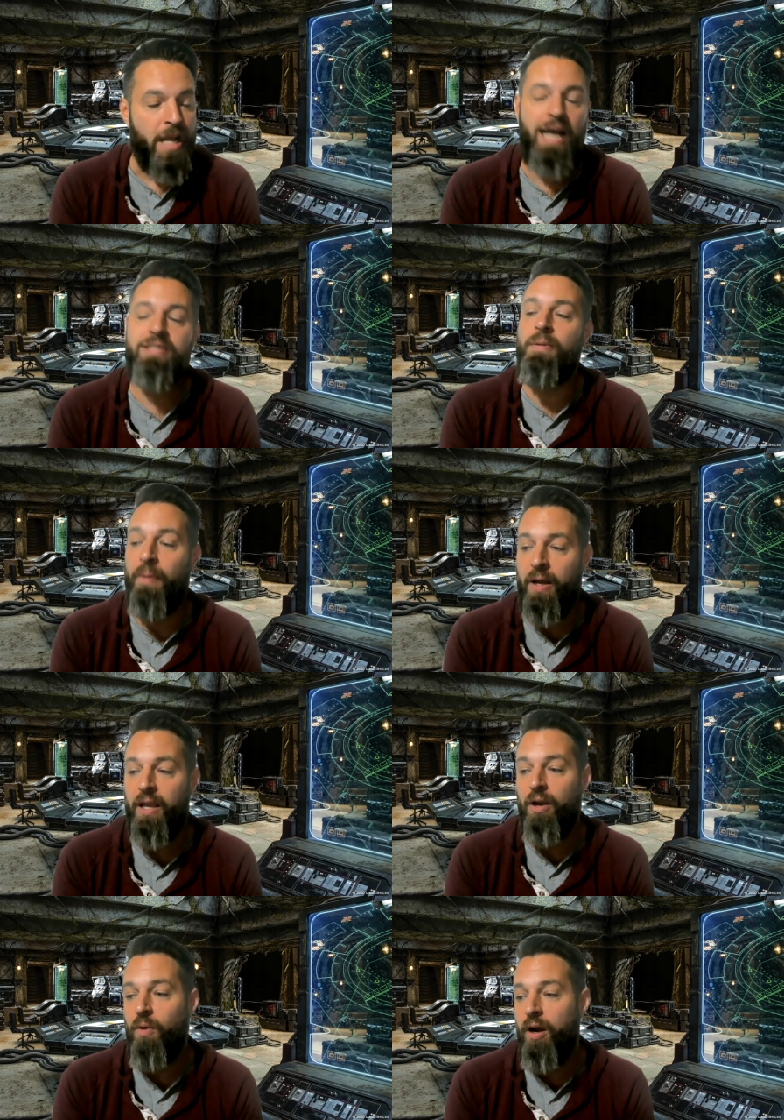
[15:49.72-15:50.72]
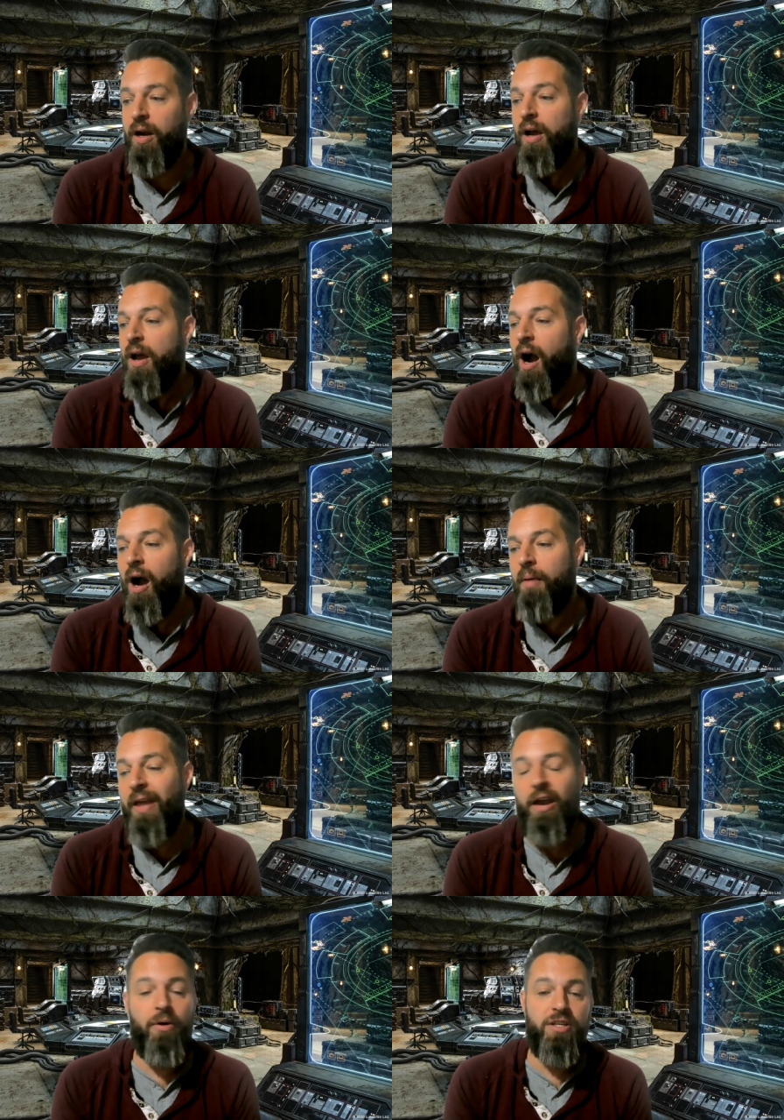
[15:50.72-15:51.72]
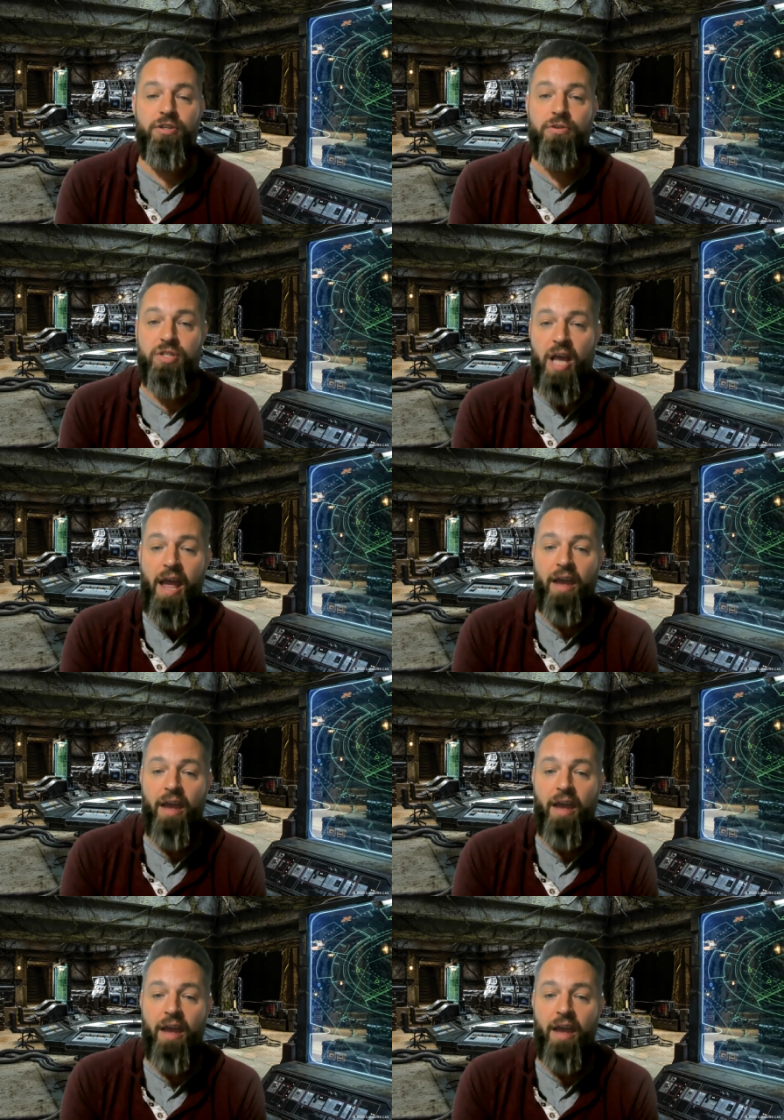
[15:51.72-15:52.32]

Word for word: That's a pretty good one. Um, they always do say,